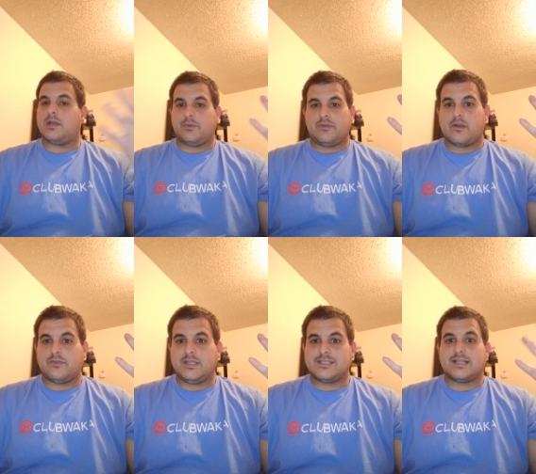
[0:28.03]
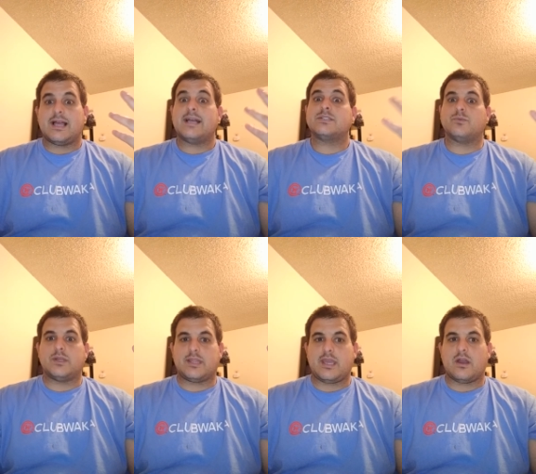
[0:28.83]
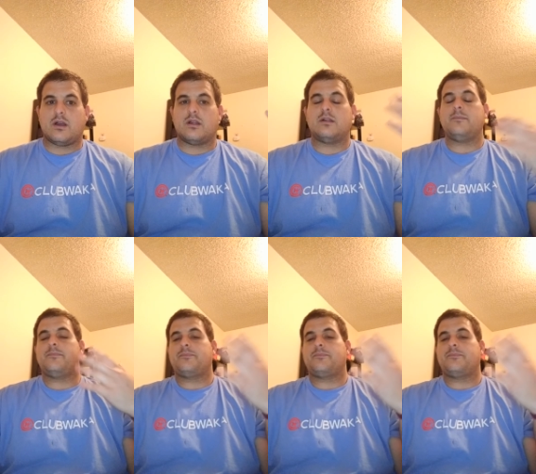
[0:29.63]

We've covered these in class, what they are.